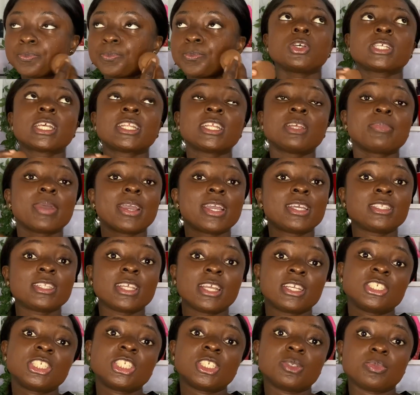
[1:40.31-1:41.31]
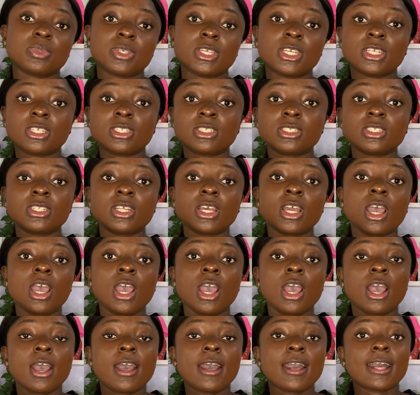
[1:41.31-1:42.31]
I did my internship
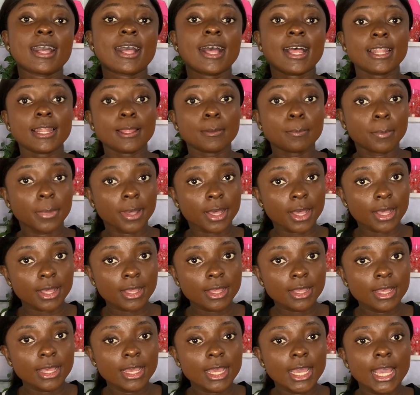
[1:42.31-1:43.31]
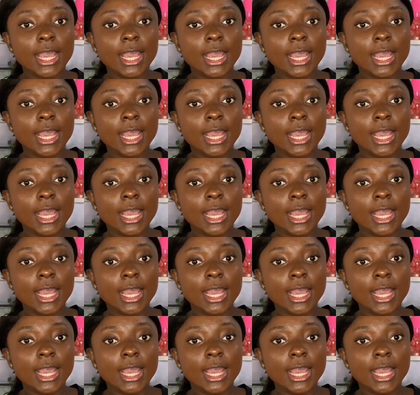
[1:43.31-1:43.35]
in Calabar.